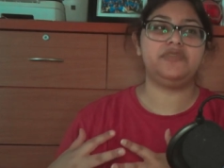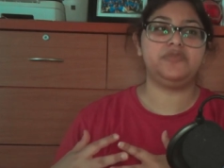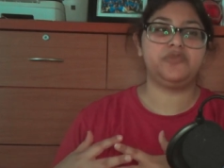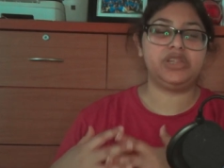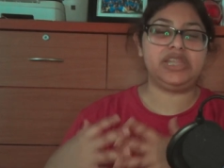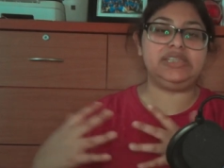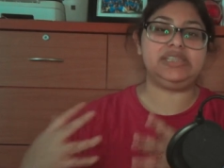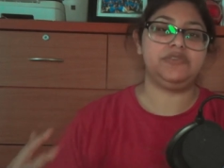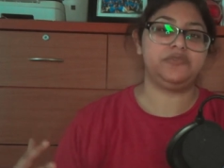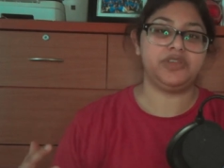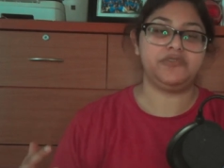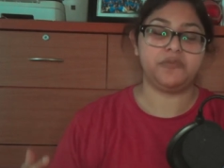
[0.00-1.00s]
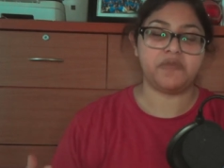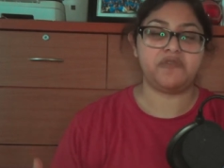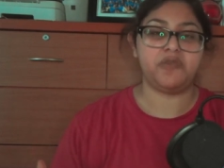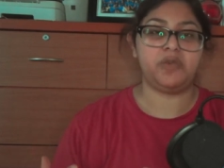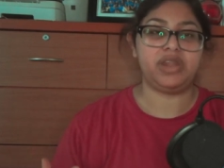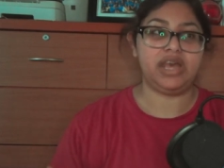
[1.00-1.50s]
really different from
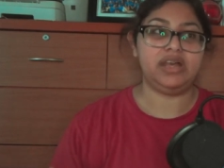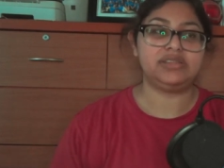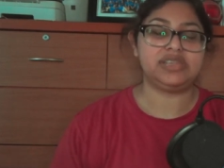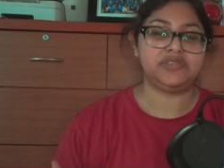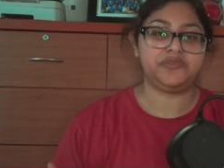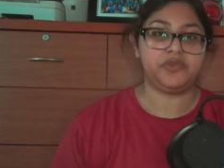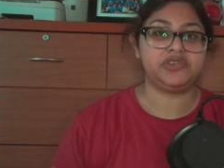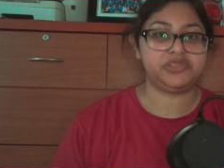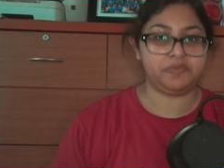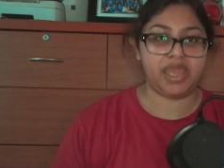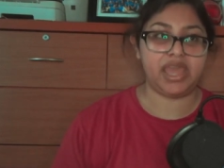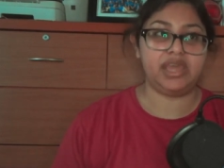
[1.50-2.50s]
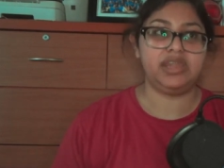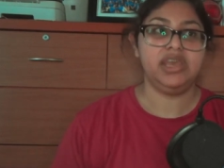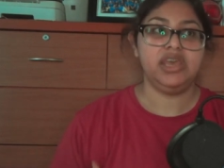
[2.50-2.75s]
everyone else is First Man.